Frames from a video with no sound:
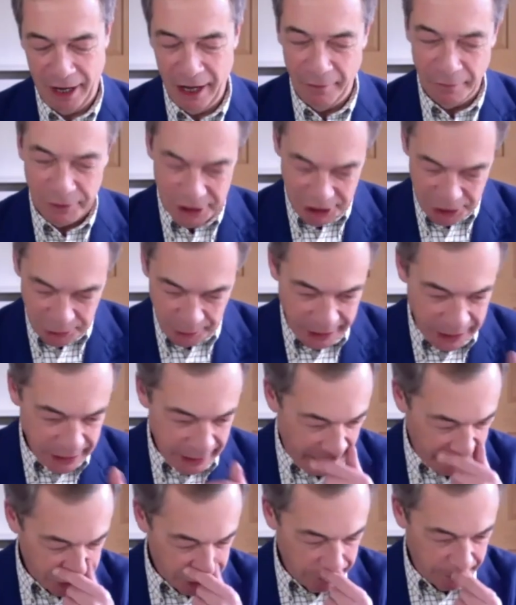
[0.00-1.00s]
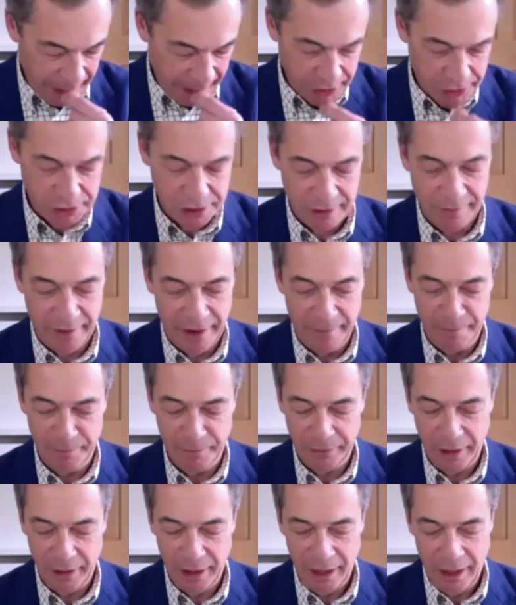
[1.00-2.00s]
I obviously tweeted out some pictures of it.
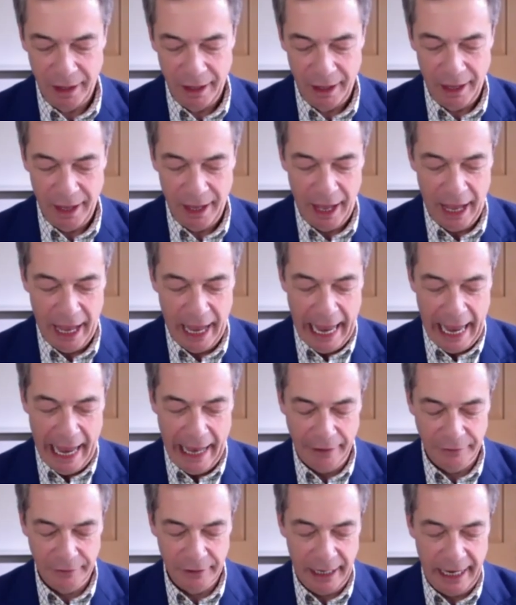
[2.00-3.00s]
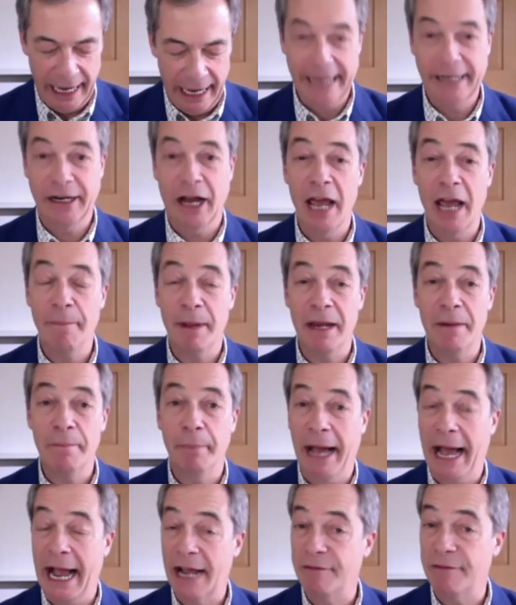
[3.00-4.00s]
And had I
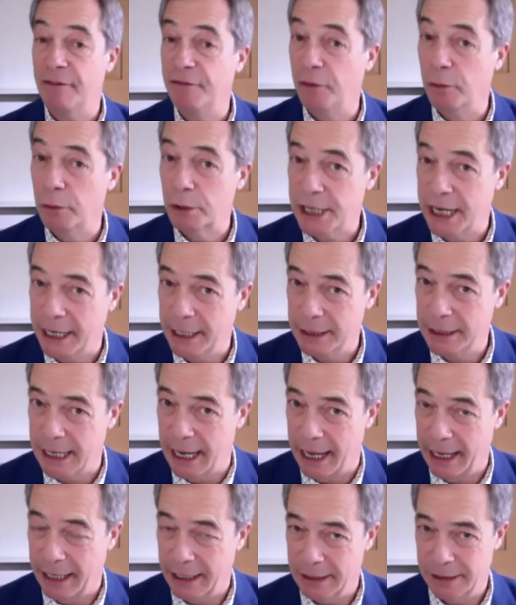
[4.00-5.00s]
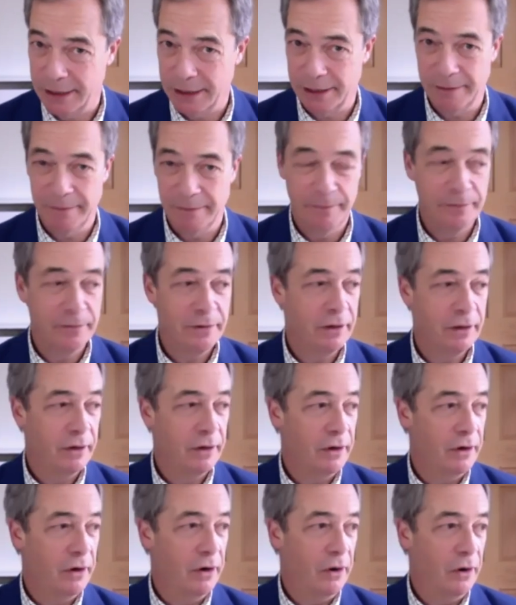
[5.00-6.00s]
been back for 14 days,
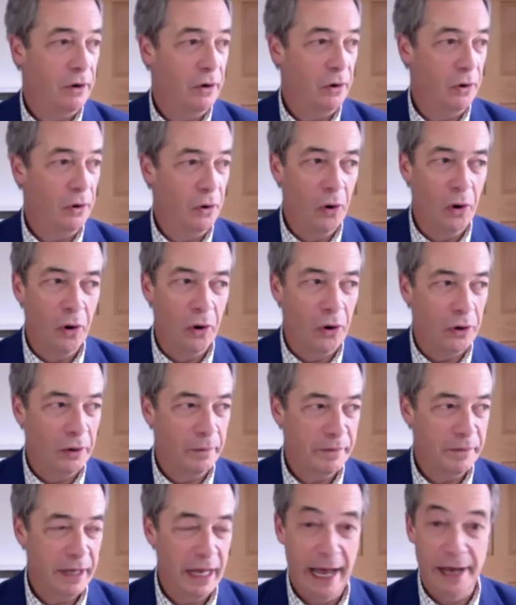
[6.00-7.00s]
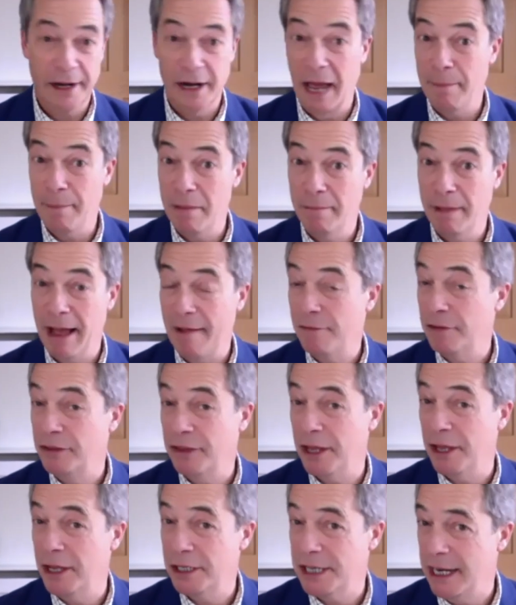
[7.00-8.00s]
or had I been back
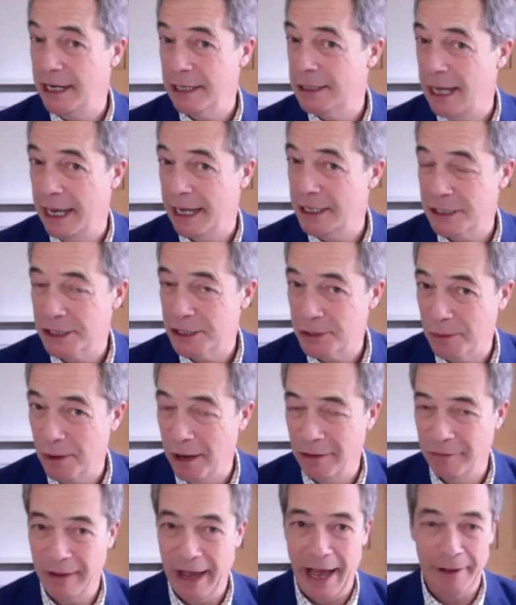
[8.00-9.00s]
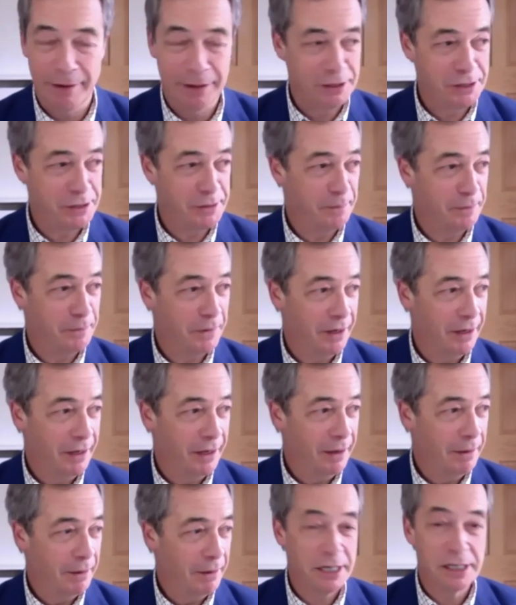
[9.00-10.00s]
for 13 days and 12 hours,
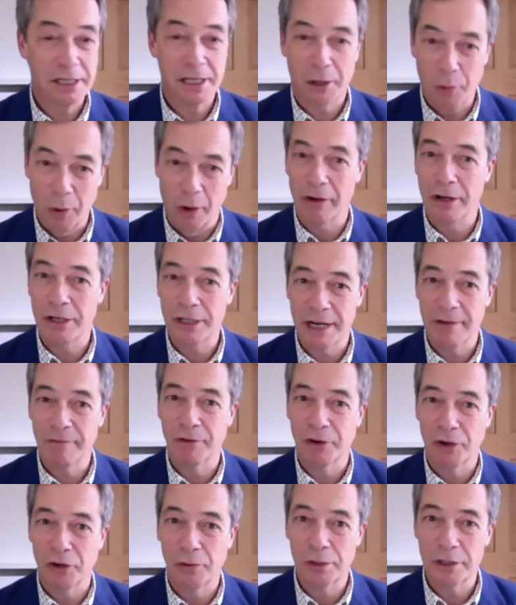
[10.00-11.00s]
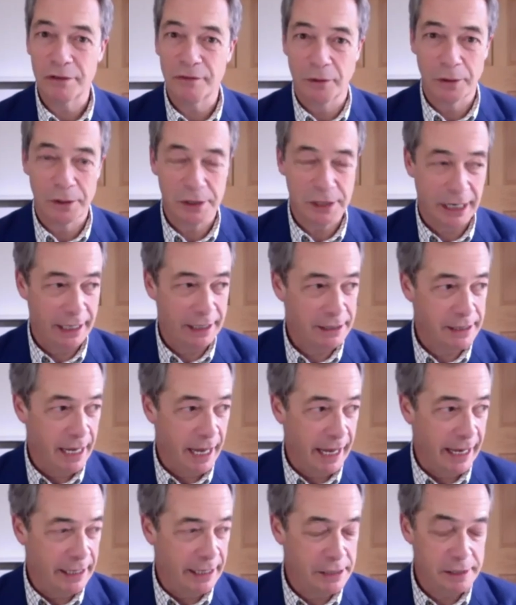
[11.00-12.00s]
because the quarantine rule was 14
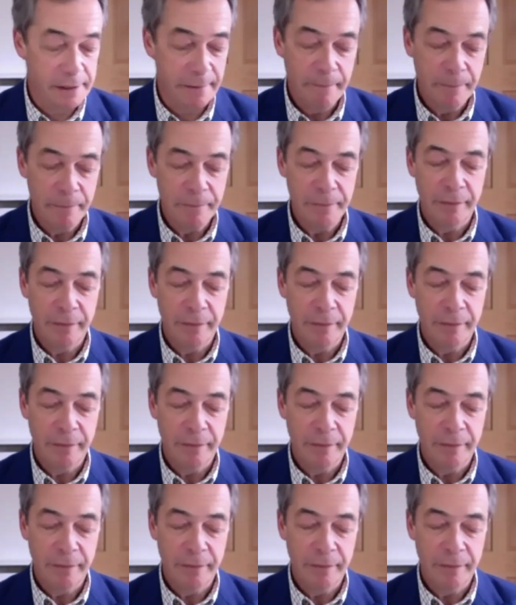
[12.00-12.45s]
days,